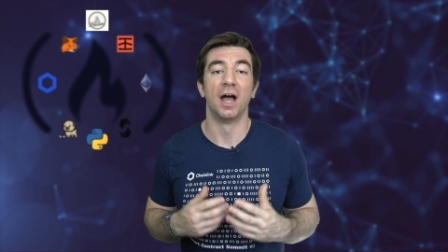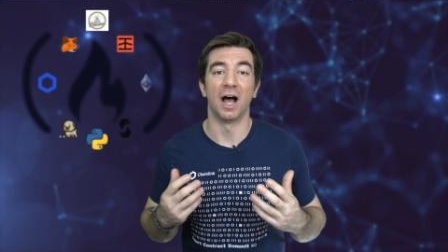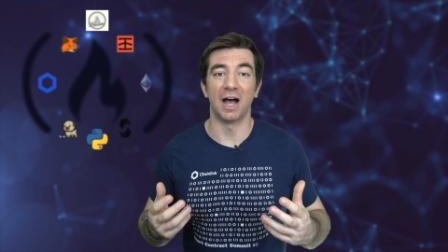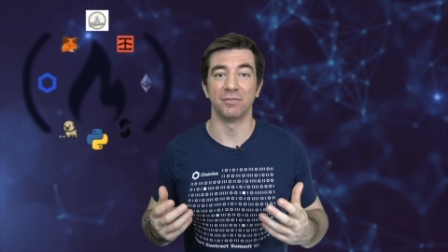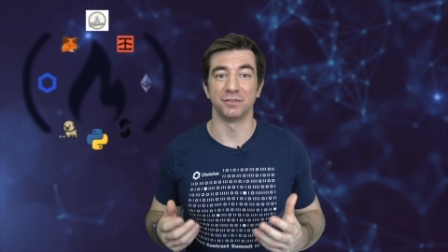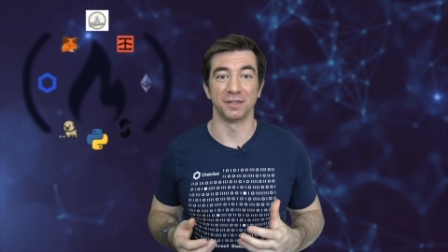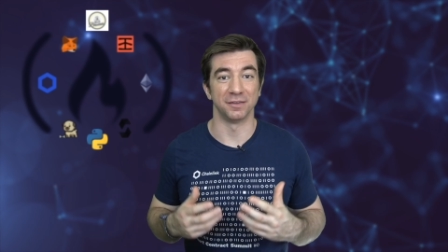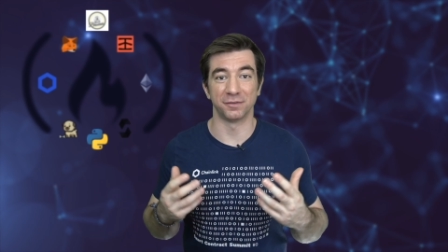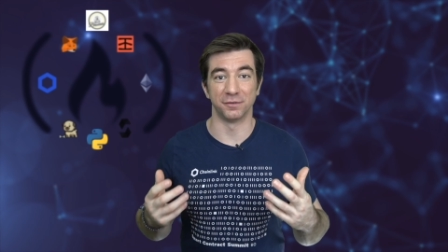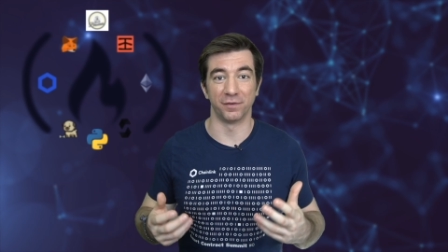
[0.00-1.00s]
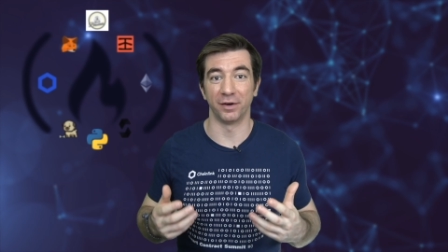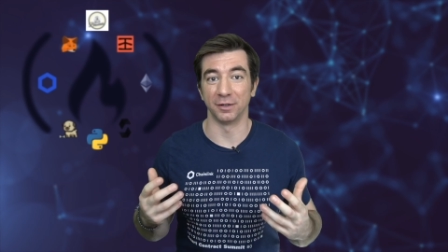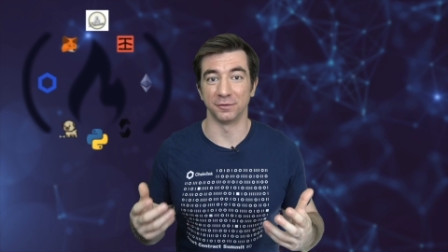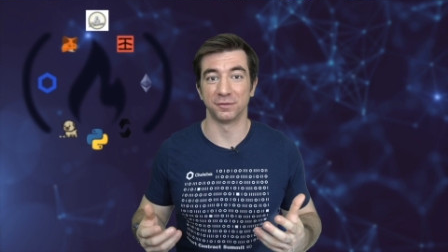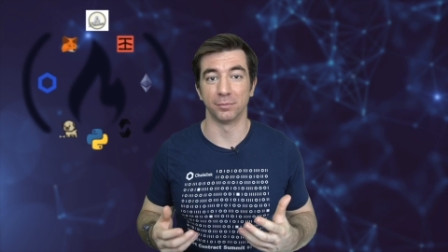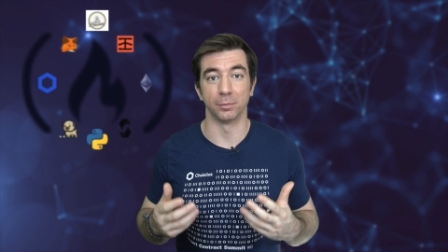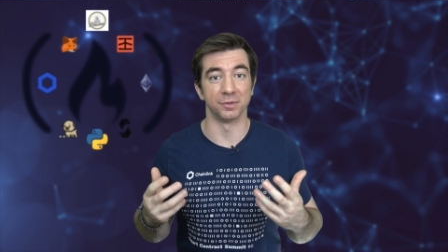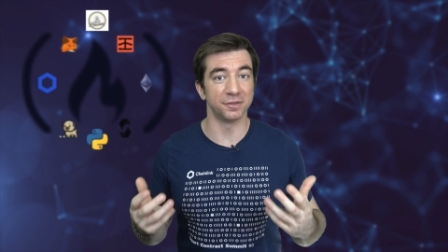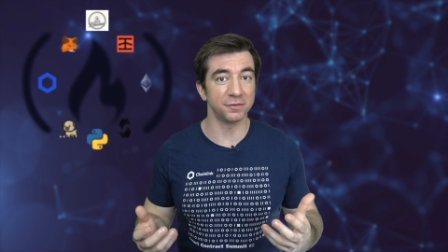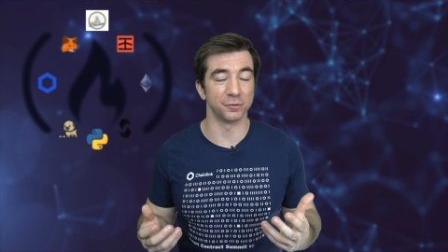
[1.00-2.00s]
Obviously, this is a very good Sybil
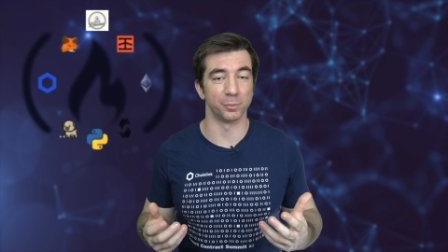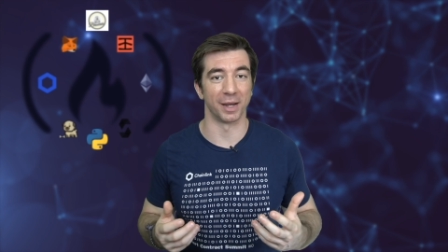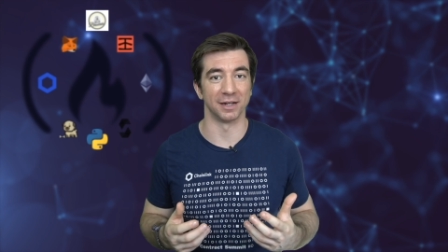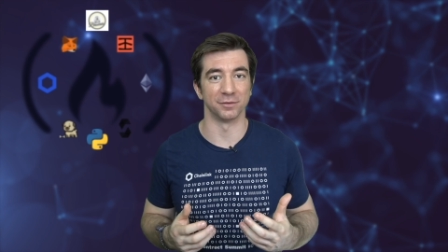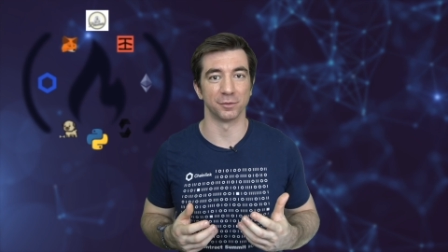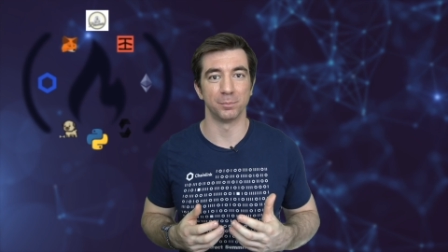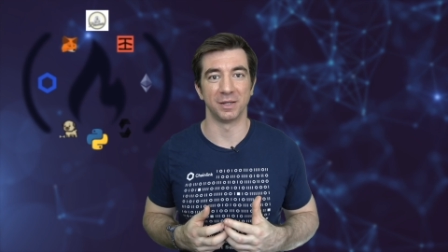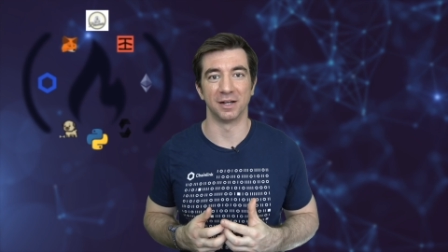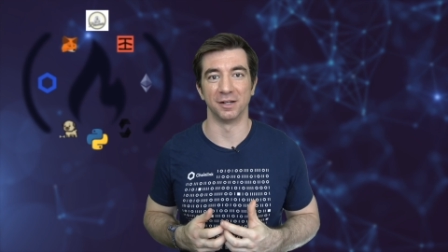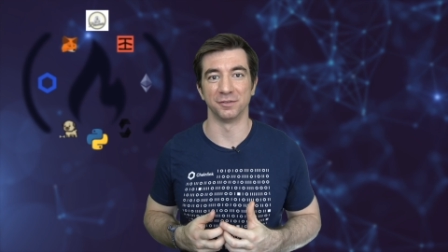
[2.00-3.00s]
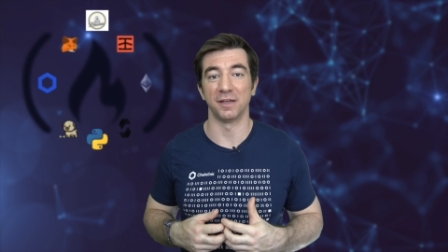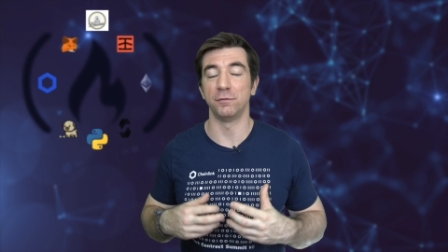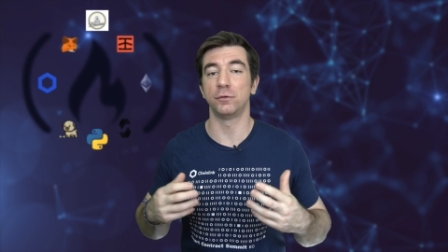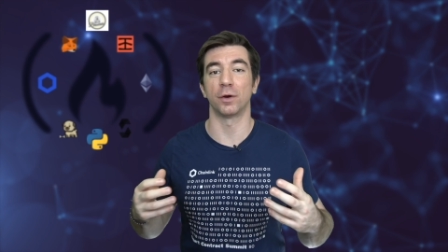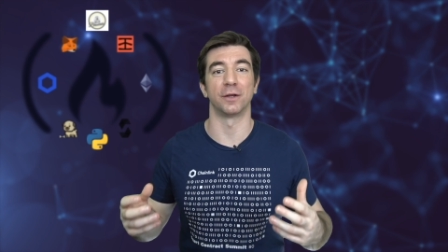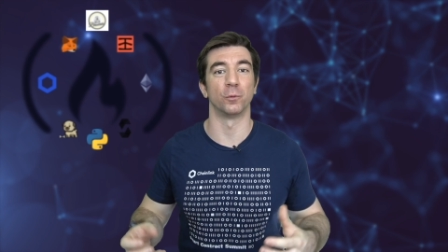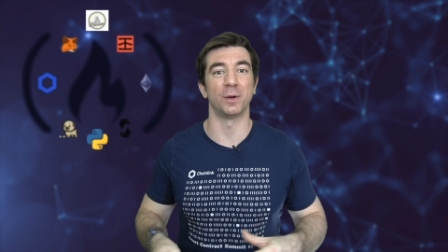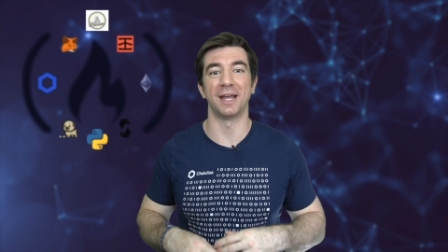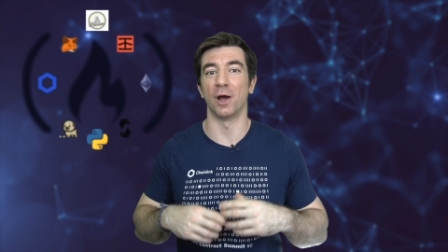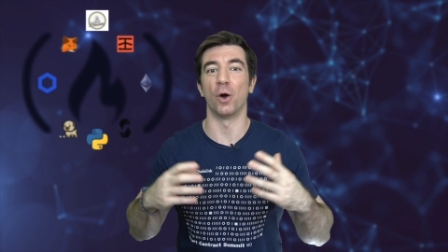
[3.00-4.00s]
resistance mechanism because if you try to
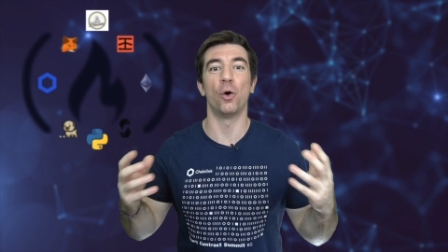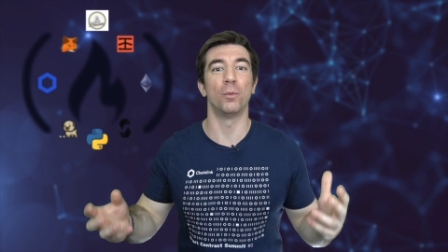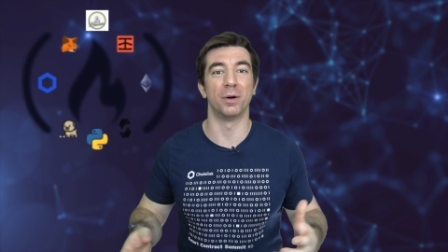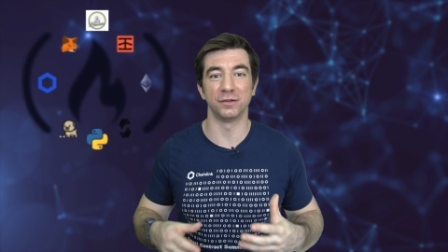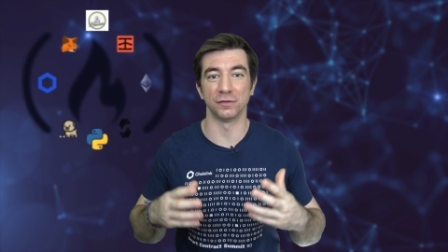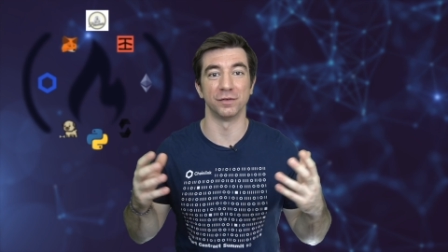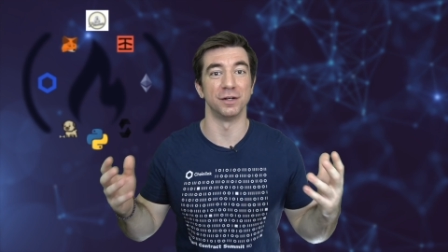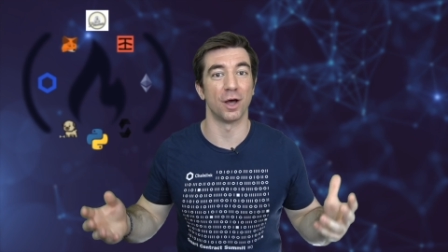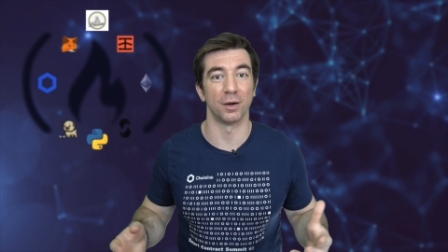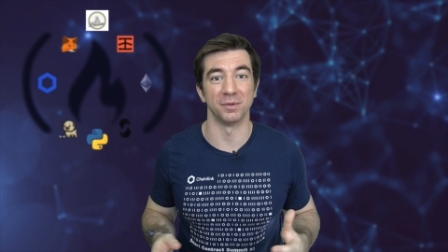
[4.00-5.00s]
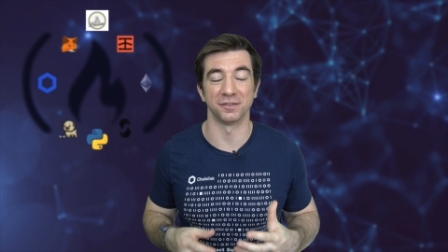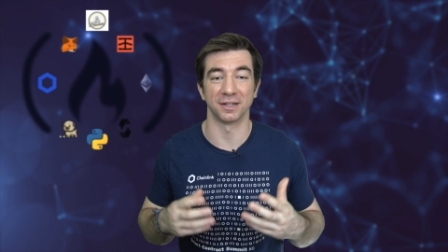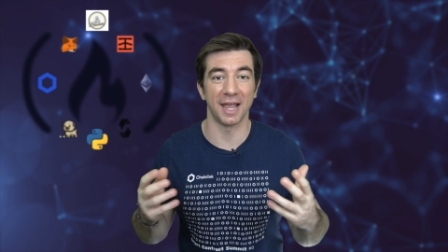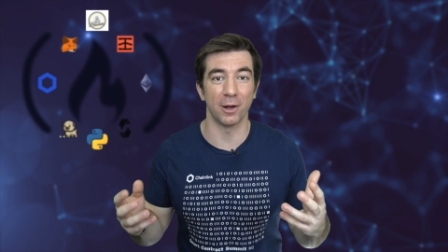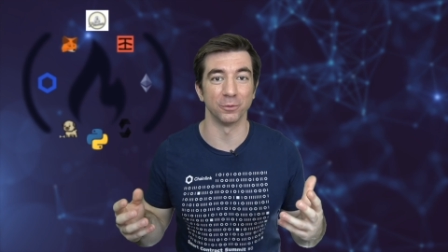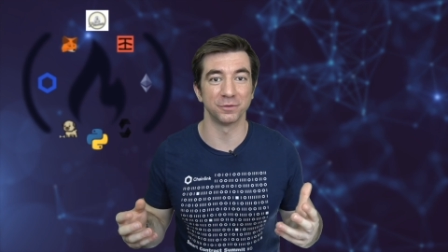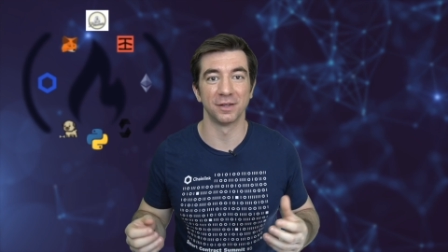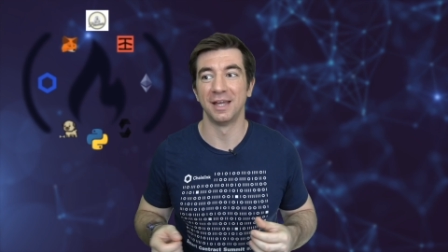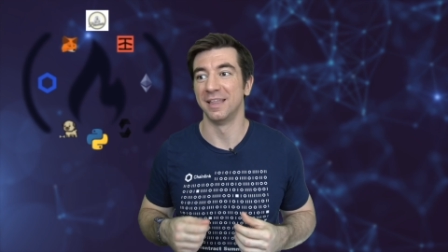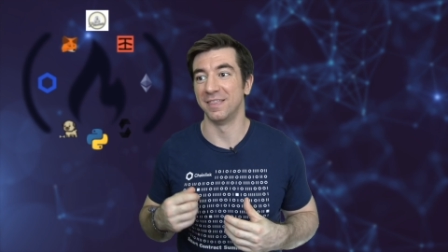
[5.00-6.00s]
create a whole bunch of anonymous accounts,
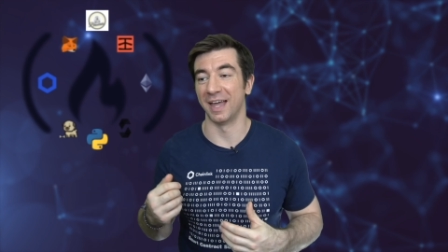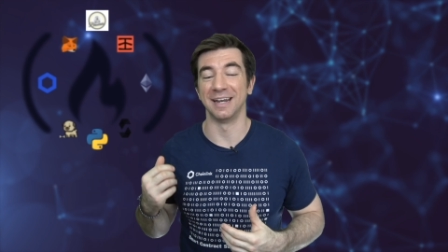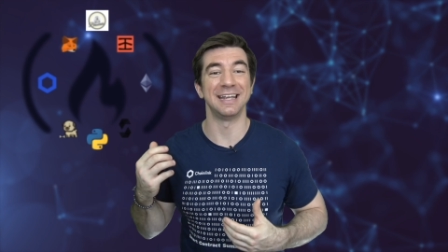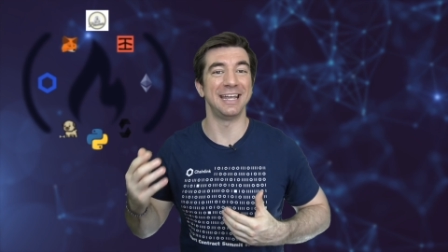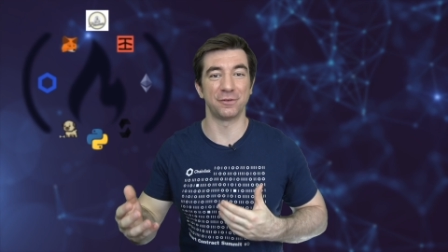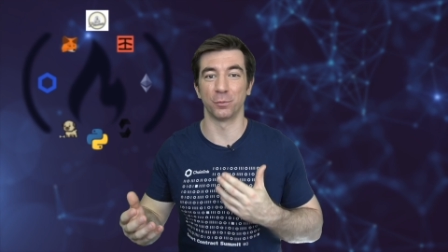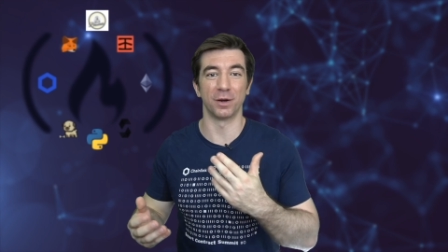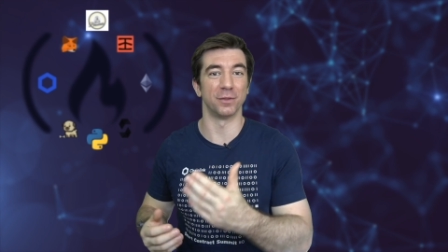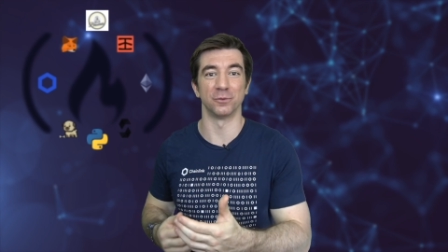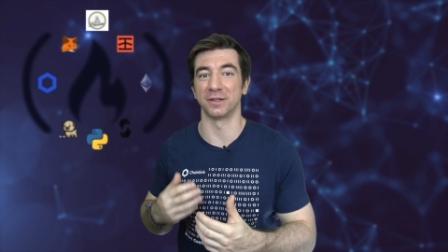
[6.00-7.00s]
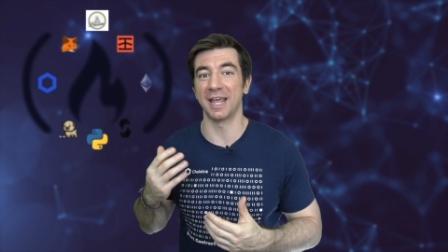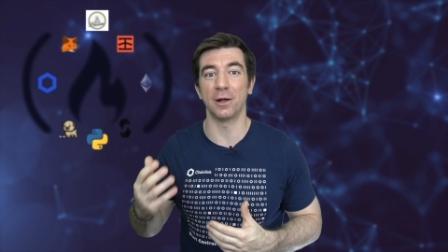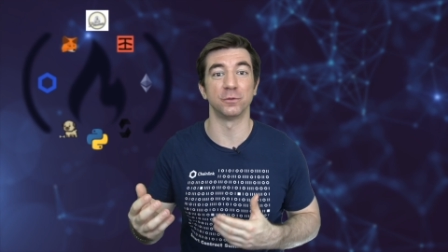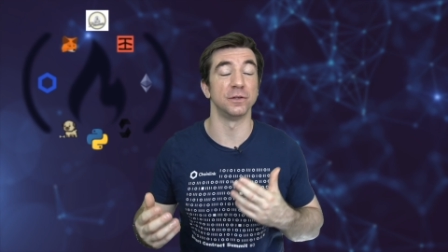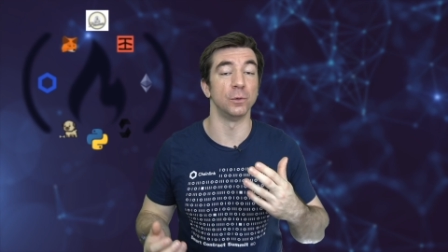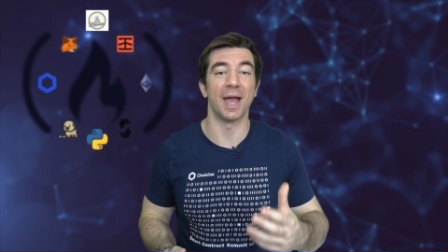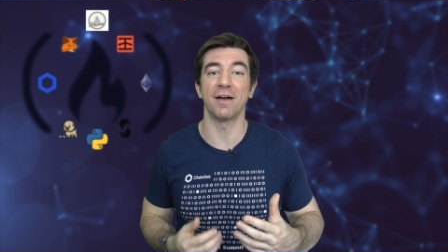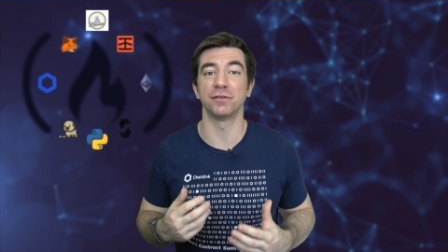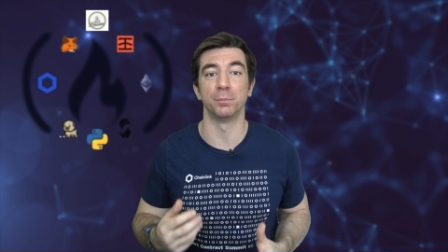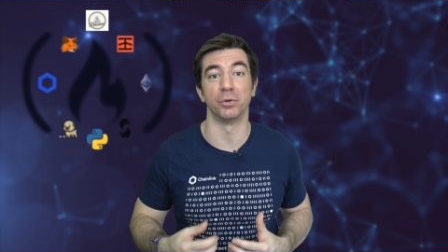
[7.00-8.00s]
then each one of those accounts, you
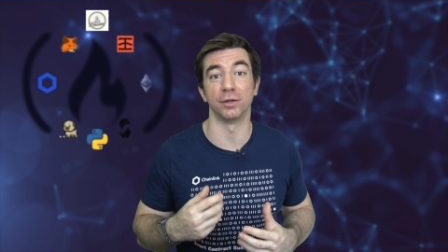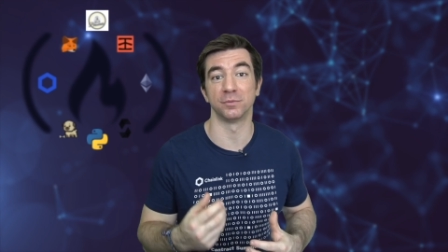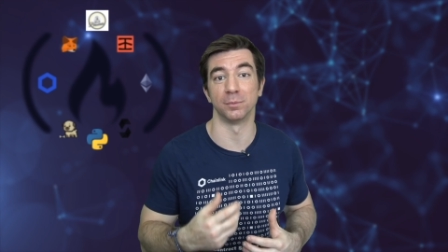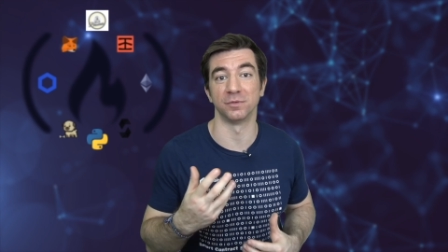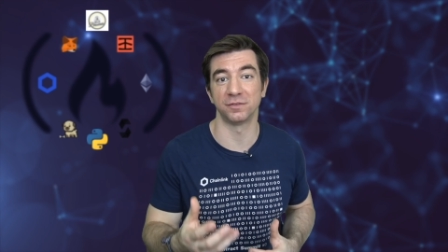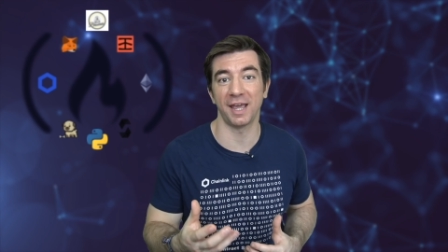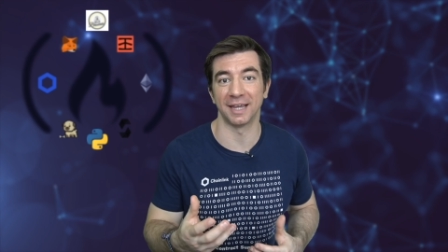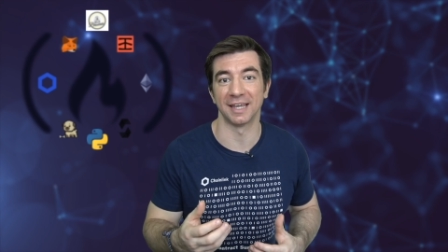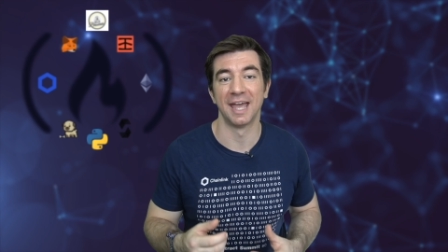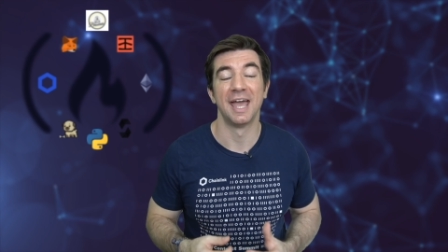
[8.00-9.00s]
have to put up some stake.